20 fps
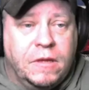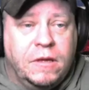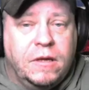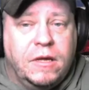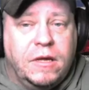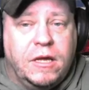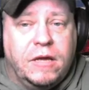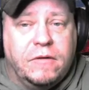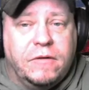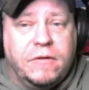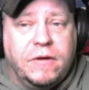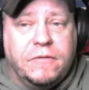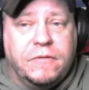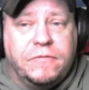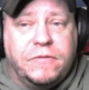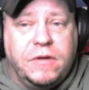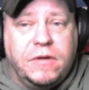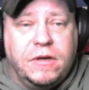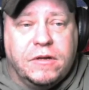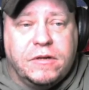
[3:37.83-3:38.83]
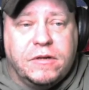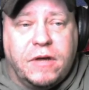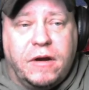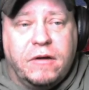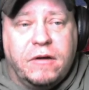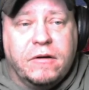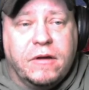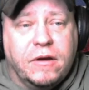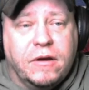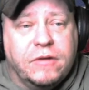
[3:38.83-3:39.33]
If the
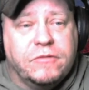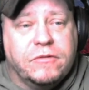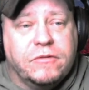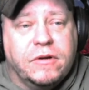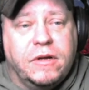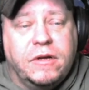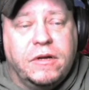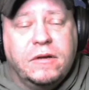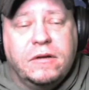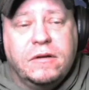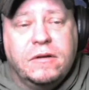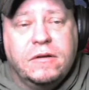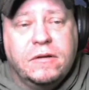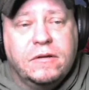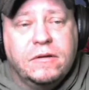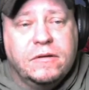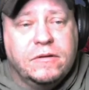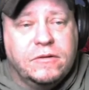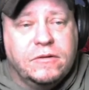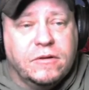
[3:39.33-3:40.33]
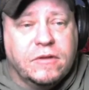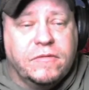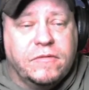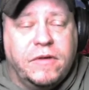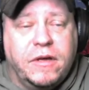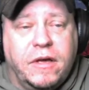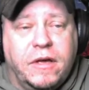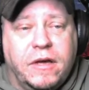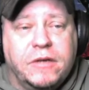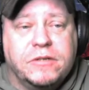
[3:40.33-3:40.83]
entire country took
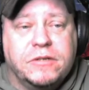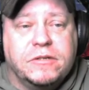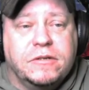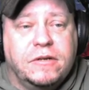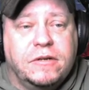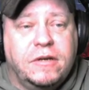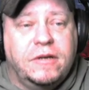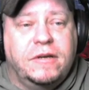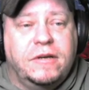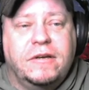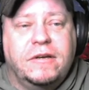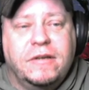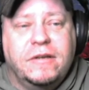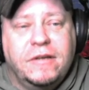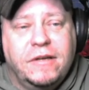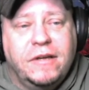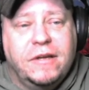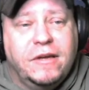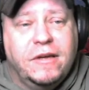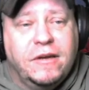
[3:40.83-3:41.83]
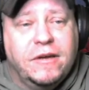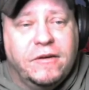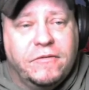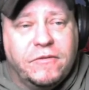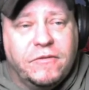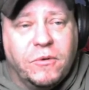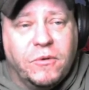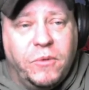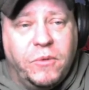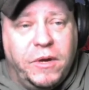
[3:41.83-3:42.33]
vacation
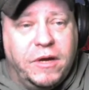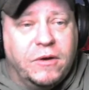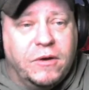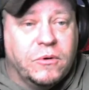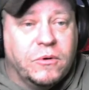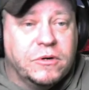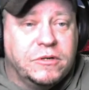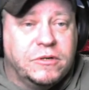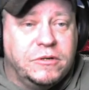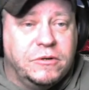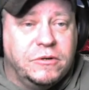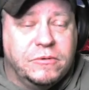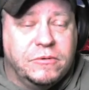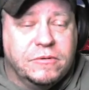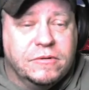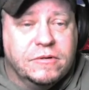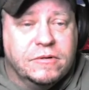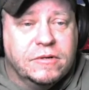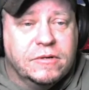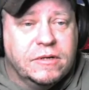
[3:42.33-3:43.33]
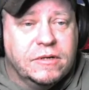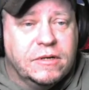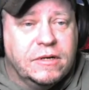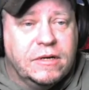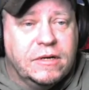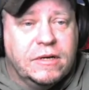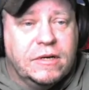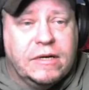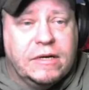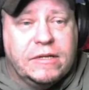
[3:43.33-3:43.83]
for a week or two
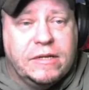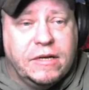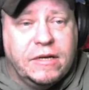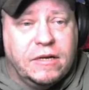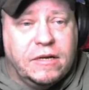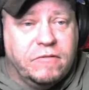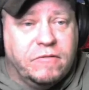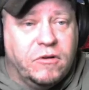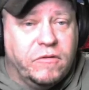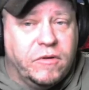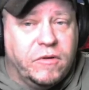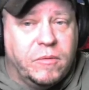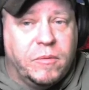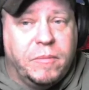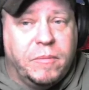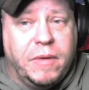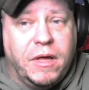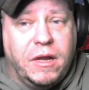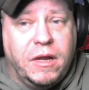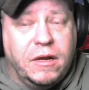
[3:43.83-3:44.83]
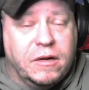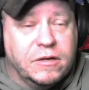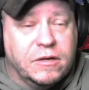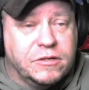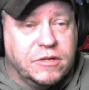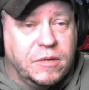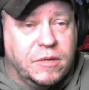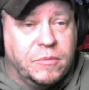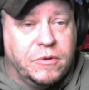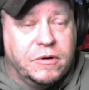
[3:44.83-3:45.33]
at the end of November, beginning of
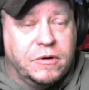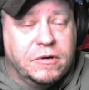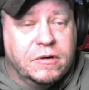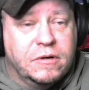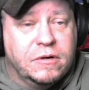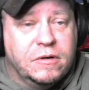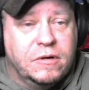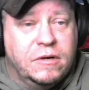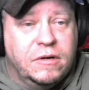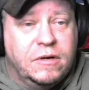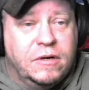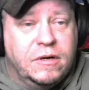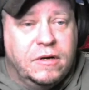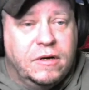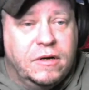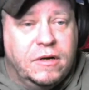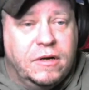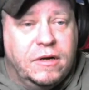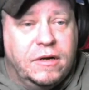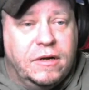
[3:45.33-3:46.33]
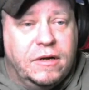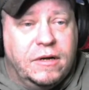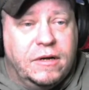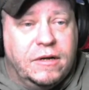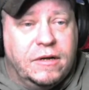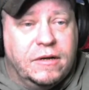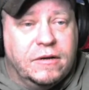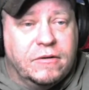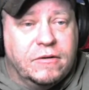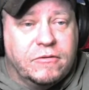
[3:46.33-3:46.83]
December,
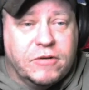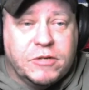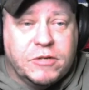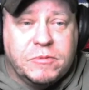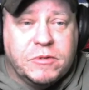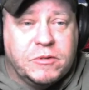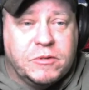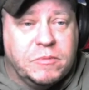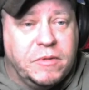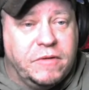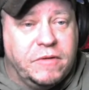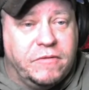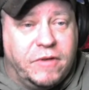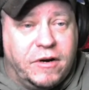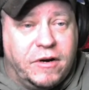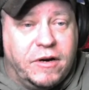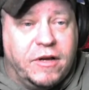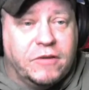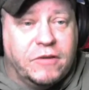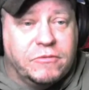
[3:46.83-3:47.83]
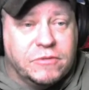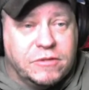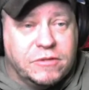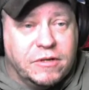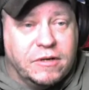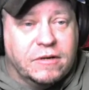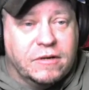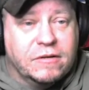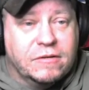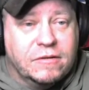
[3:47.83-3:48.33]
Christmas would be very
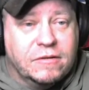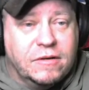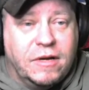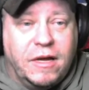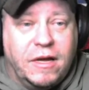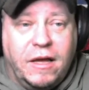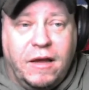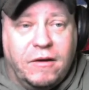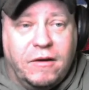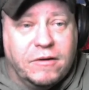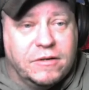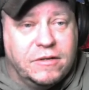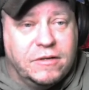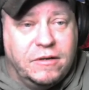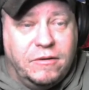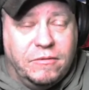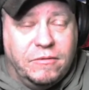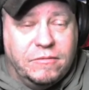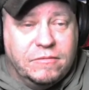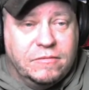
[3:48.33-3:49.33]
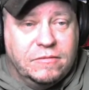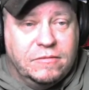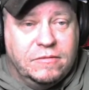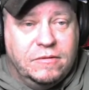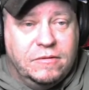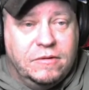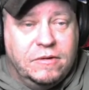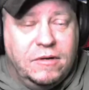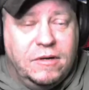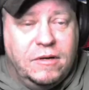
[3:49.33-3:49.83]
interesting. I guarantee you.
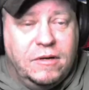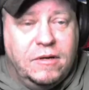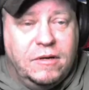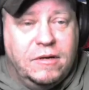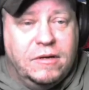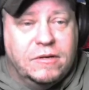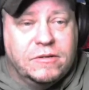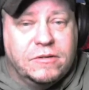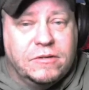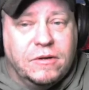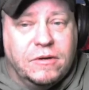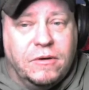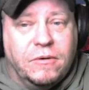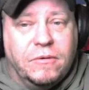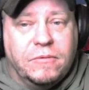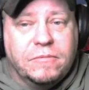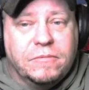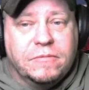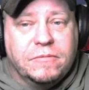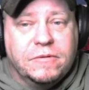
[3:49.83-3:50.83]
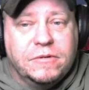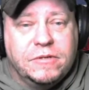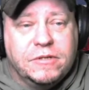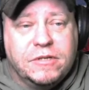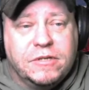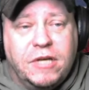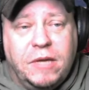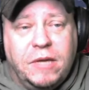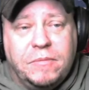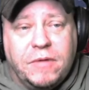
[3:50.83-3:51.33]
So
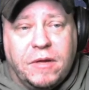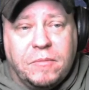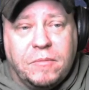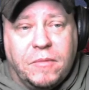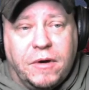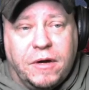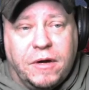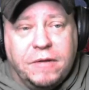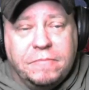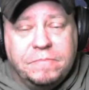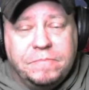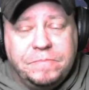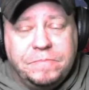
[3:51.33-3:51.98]
just keep that in mind.